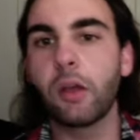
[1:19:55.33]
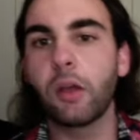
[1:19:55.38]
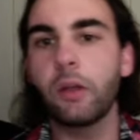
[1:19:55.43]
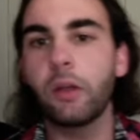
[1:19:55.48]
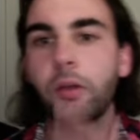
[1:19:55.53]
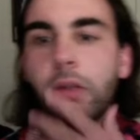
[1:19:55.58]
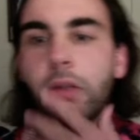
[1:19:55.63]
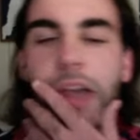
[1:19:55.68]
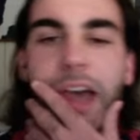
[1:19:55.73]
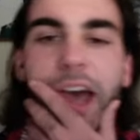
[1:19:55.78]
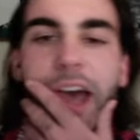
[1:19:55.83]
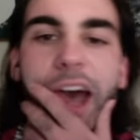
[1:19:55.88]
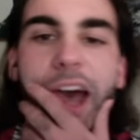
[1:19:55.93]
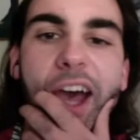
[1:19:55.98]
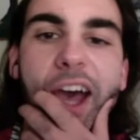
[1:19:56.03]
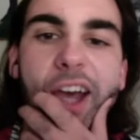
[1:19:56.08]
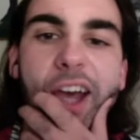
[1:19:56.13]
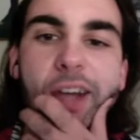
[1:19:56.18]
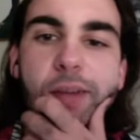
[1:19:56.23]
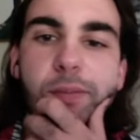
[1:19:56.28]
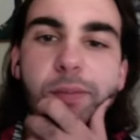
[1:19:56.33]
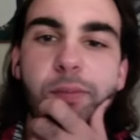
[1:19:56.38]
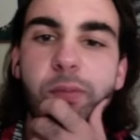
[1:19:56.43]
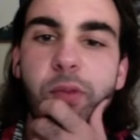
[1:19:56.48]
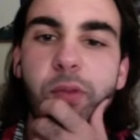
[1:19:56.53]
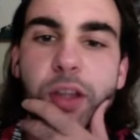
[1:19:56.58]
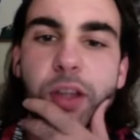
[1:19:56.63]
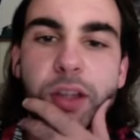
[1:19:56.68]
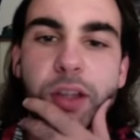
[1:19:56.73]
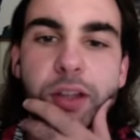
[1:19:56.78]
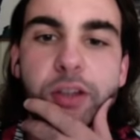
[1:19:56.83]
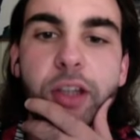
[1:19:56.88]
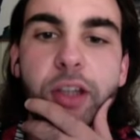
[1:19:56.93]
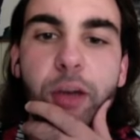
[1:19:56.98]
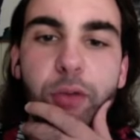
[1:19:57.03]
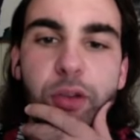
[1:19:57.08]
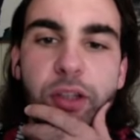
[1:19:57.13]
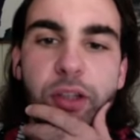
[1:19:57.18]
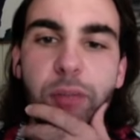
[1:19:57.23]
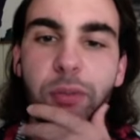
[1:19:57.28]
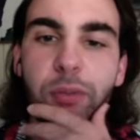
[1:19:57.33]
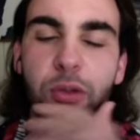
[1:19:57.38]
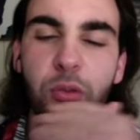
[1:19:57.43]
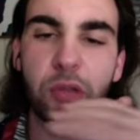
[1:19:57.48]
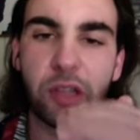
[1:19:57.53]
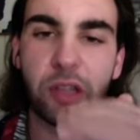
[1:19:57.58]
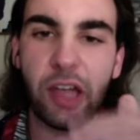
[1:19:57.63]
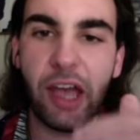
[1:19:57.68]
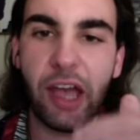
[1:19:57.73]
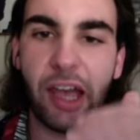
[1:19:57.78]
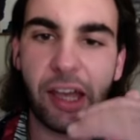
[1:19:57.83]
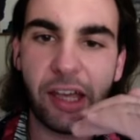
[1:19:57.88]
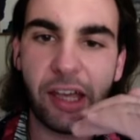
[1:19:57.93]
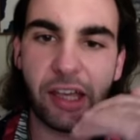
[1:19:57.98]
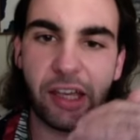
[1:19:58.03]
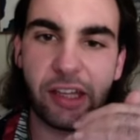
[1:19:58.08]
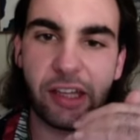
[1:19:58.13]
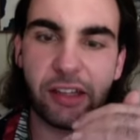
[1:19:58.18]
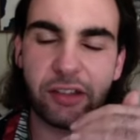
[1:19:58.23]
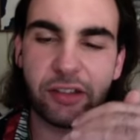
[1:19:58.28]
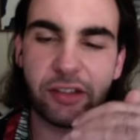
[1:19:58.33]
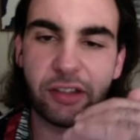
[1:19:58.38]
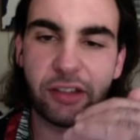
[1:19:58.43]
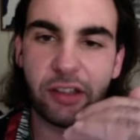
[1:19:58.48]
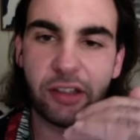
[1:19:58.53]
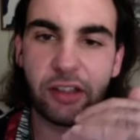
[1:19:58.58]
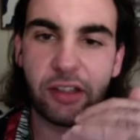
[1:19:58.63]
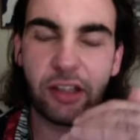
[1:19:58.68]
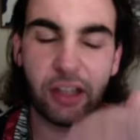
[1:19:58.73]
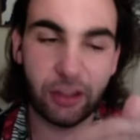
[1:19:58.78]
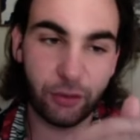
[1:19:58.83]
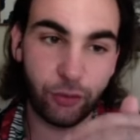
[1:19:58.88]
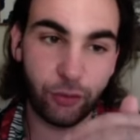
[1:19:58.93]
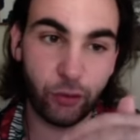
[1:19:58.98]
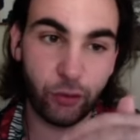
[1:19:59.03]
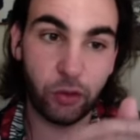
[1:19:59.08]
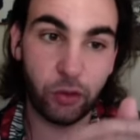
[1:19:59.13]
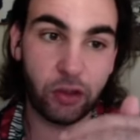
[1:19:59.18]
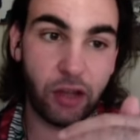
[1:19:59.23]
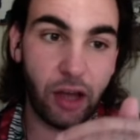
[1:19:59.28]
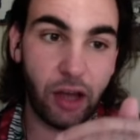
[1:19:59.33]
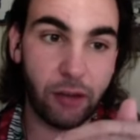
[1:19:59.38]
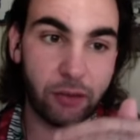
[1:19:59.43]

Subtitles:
Yeah, I'm definitely in between that and it's food. I